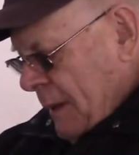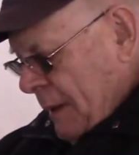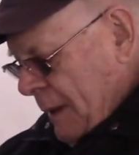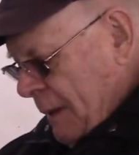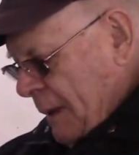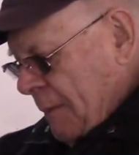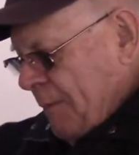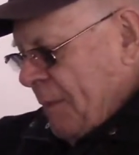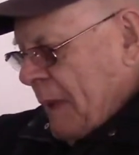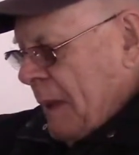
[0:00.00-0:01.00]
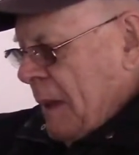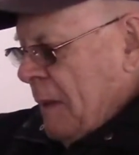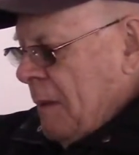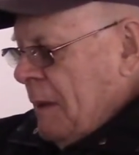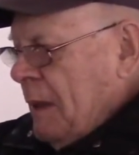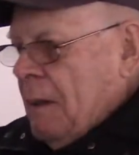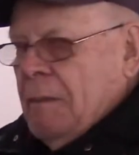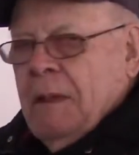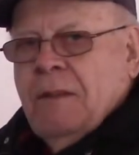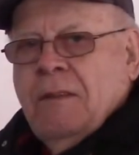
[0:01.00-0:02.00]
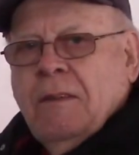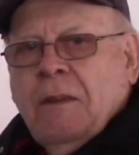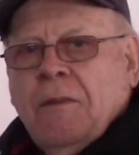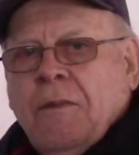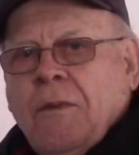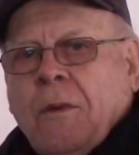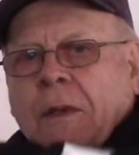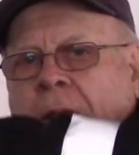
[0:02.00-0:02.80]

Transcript: And yeah, this is a 40